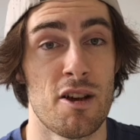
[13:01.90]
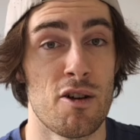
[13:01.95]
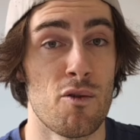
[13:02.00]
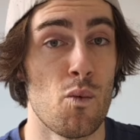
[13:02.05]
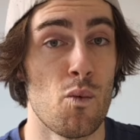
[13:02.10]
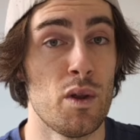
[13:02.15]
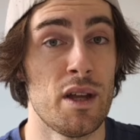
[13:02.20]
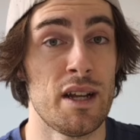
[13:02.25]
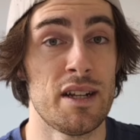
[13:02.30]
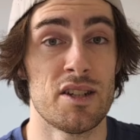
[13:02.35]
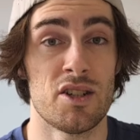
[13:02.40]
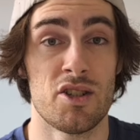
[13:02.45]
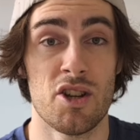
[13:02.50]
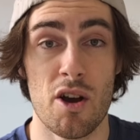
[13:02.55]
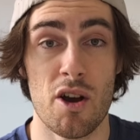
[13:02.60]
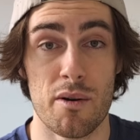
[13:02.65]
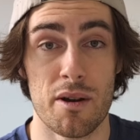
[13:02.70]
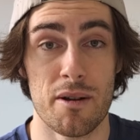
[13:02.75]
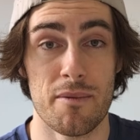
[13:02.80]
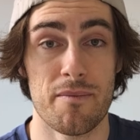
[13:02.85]
so willing to
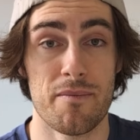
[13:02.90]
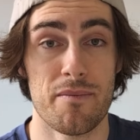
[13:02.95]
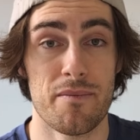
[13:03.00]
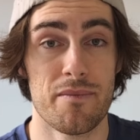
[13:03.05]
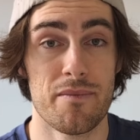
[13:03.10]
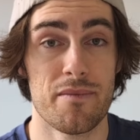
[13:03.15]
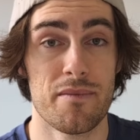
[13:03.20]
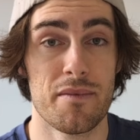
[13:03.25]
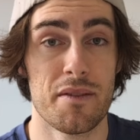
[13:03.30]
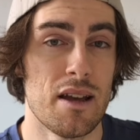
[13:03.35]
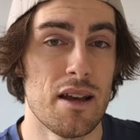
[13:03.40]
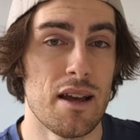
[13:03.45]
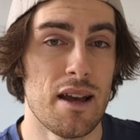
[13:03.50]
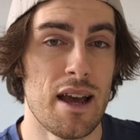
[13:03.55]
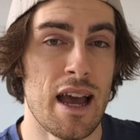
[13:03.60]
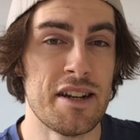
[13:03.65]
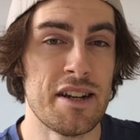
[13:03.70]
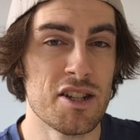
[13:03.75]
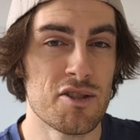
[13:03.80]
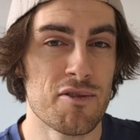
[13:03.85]
show it.
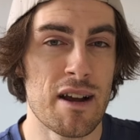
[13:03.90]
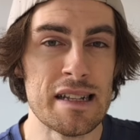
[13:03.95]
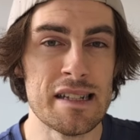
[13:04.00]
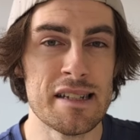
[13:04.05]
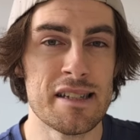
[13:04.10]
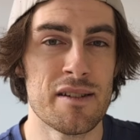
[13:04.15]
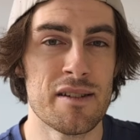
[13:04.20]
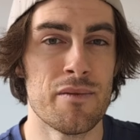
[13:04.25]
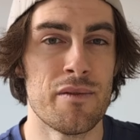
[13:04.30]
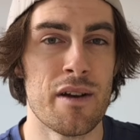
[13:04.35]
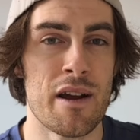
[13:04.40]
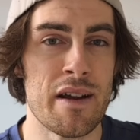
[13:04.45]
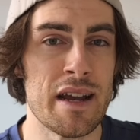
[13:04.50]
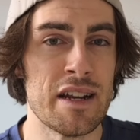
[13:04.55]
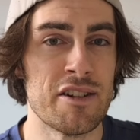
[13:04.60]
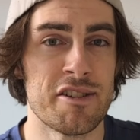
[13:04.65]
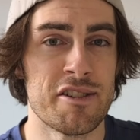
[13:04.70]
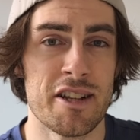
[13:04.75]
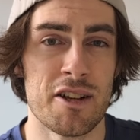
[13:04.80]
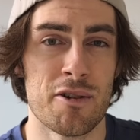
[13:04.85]
It just raises some very
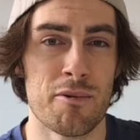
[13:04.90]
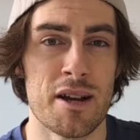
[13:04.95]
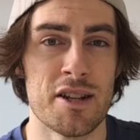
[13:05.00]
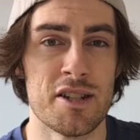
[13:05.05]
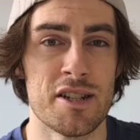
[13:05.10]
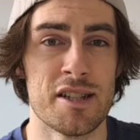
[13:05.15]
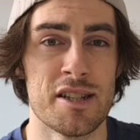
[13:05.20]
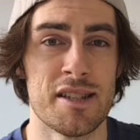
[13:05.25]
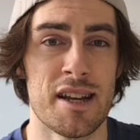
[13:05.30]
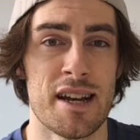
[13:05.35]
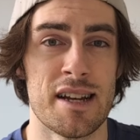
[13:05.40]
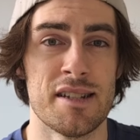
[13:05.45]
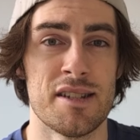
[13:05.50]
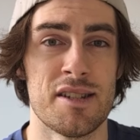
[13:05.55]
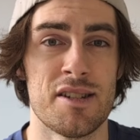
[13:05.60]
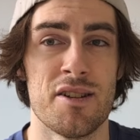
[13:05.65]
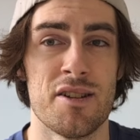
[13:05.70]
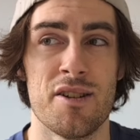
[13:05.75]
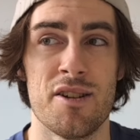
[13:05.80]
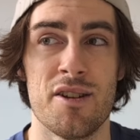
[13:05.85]
interesting questions as
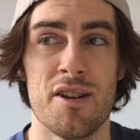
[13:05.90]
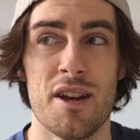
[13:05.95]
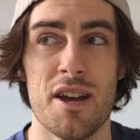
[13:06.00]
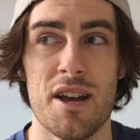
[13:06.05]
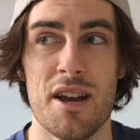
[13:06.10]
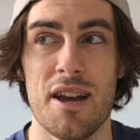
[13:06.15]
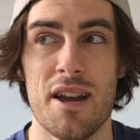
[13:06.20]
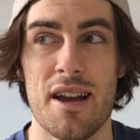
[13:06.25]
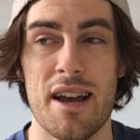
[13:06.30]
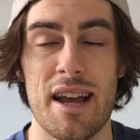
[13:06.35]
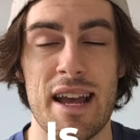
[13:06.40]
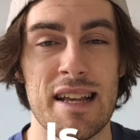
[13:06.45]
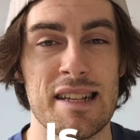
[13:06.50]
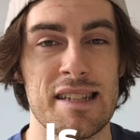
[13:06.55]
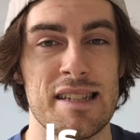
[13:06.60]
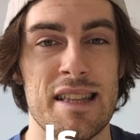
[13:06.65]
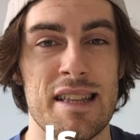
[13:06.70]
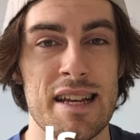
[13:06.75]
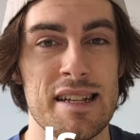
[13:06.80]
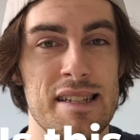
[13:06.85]
to,
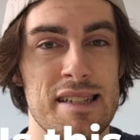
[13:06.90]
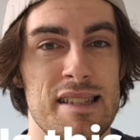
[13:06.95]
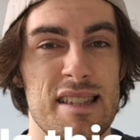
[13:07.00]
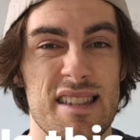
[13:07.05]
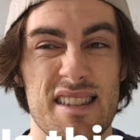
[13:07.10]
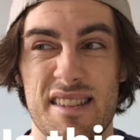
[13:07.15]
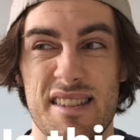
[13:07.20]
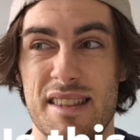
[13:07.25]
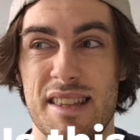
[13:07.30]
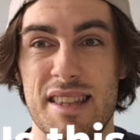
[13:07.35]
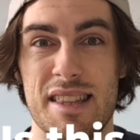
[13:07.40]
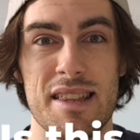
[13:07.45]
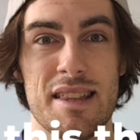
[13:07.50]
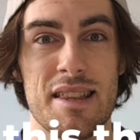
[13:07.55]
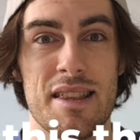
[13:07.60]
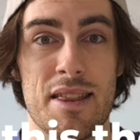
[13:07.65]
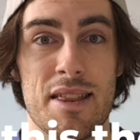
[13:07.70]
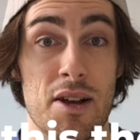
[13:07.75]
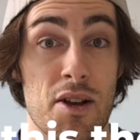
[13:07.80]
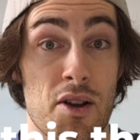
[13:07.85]
is this
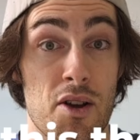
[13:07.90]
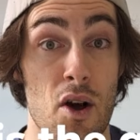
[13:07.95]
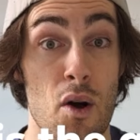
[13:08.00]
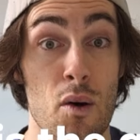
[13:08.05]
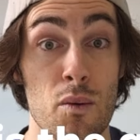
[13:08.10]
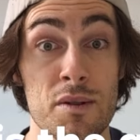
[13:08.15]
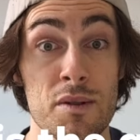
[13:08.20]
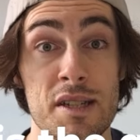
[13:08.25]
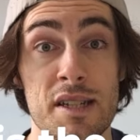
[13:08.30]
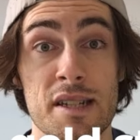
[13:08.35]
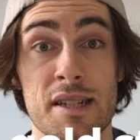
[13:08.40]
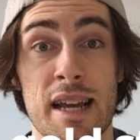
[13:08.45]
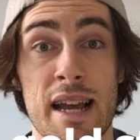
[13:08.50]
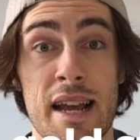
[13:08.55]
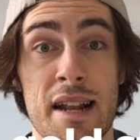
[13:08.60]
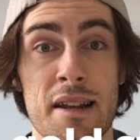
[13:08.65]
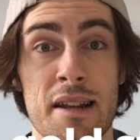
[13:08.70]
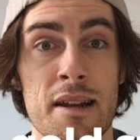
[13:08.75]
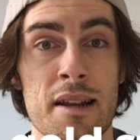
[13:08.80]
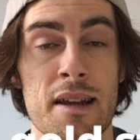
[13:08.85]
the gold
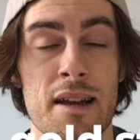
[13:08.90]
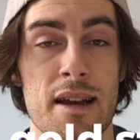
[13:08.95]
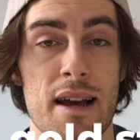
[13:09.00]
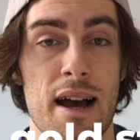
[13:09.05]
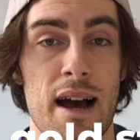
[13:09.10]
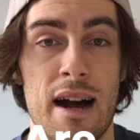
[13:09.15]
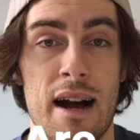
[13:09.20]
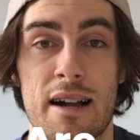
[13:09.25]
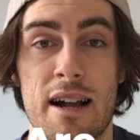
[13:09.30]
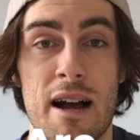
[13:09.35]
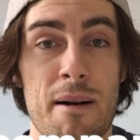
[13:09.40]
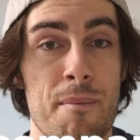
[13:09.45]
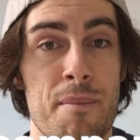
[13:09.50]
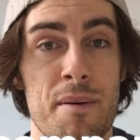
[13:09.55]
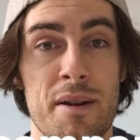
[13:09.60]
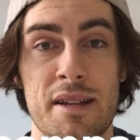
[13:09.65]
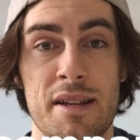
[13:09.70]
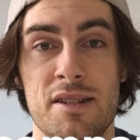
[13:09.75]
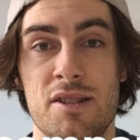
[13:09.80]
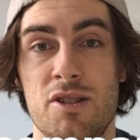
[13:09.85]
standard? Are
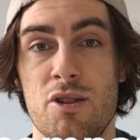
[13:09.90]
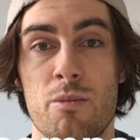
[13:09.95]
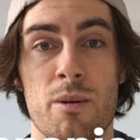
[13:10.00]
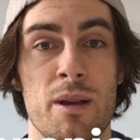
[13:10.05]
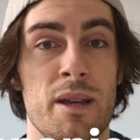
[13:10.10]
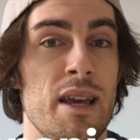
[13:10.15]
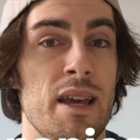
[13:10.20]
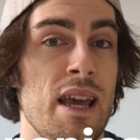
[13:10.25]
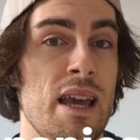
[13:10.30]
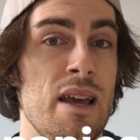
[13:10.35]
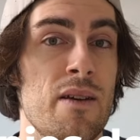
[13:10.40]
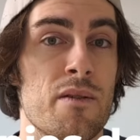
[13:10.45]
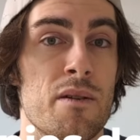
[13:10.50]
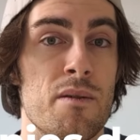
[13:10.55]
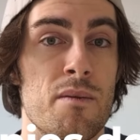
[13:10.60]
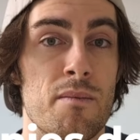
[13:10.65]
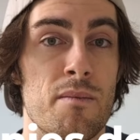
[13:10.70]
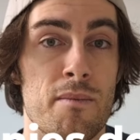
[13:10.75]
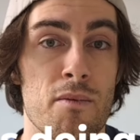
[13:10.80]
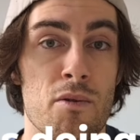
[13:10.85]
companies doing
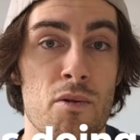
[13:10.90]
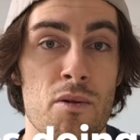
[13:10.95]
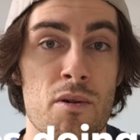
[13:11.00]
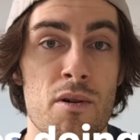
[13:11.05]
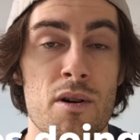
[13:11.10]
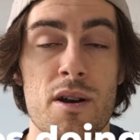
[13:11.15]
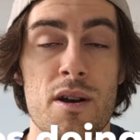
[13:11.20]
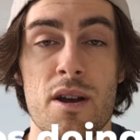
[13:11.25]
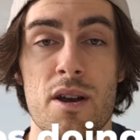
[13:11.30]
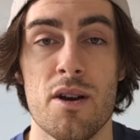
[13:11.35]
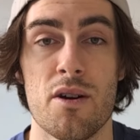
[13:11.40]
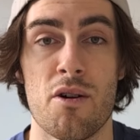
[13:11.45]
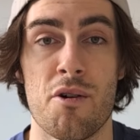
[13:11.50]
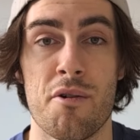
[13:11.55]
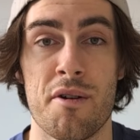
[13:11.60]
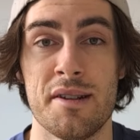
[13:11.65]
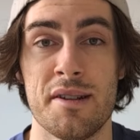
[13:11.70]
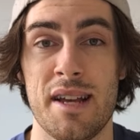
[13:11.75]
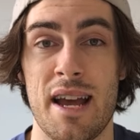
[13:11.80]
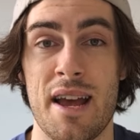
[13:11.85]
even more?
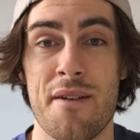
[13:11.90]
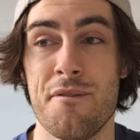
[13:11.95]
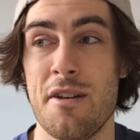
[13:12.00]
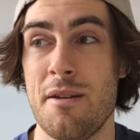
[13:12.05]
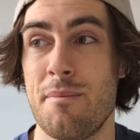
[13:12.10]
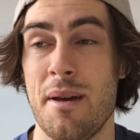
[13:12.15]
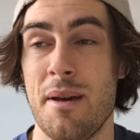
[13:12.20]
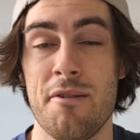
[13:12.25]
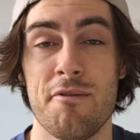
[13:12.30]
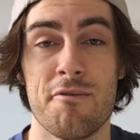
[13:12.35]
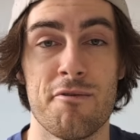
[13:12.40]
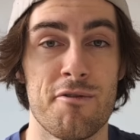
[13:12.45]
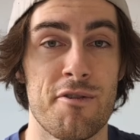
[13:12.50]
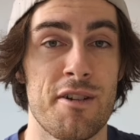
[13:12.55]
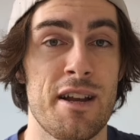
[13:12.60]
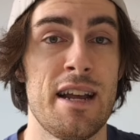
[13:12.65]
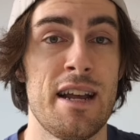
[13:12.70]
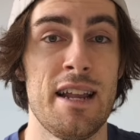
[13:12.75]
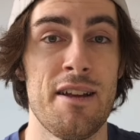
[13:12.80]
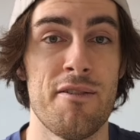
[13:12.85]
Or is MVP
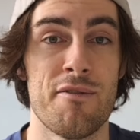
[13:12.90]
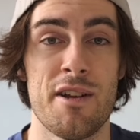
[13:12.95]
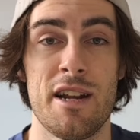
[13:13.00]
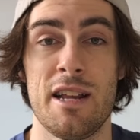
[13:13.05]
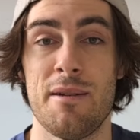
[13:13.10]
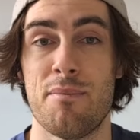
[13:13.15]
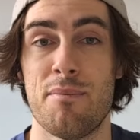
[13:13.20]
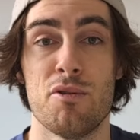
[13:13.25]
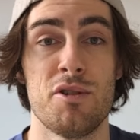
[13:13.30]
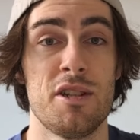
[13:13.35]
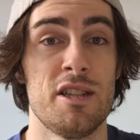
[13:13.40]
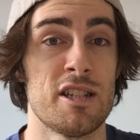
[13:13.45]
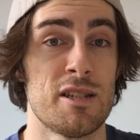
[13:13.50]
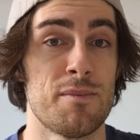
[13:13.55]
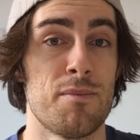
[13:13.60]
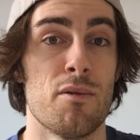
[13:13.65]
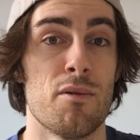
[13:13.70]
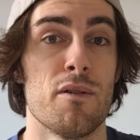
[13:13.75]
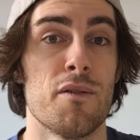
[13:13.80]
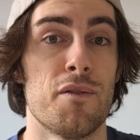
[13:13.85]
really, really pushing the
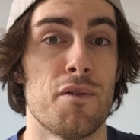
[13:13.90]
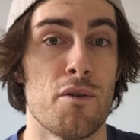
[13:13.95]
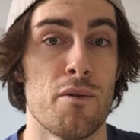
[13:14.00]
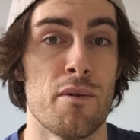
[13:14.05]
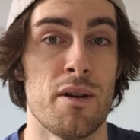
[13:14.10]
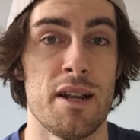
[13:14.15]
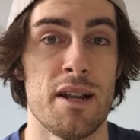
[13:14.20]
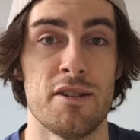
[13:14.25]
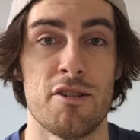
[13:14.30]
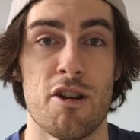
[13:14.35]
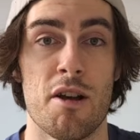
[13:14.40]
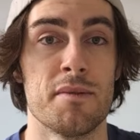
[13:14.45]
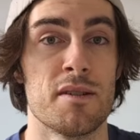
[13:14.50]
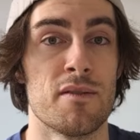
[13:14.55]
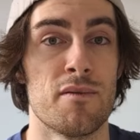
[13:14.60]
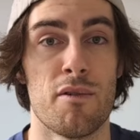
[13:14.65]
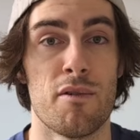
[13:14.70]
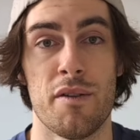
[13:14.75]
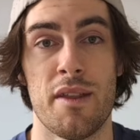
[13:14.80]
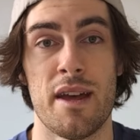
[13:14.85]
sport forward in terms
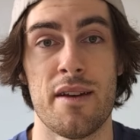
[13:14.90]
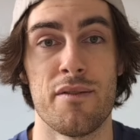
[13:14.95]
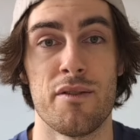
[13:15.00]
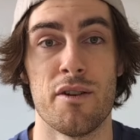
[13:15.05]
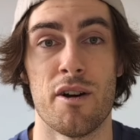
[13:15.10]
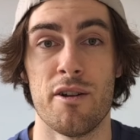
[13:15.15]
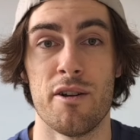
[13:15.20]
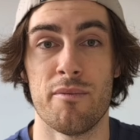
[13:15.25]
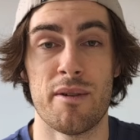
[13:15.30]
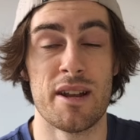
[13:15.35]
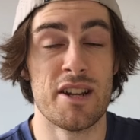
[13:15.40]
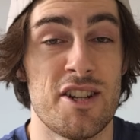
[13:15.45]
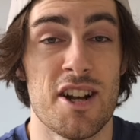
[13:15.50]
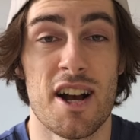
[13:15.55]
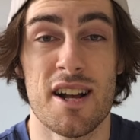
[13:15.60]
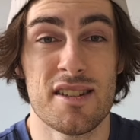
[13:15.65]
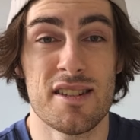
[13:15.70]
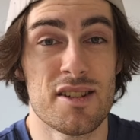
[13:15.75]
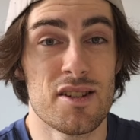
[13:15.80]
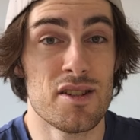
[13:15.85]
of what they've got? We
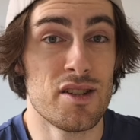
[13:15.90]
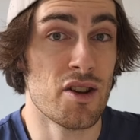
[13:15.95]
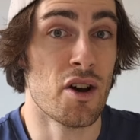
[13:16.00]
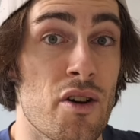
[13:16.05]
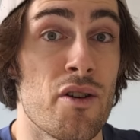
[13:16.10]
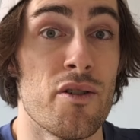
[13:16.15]
just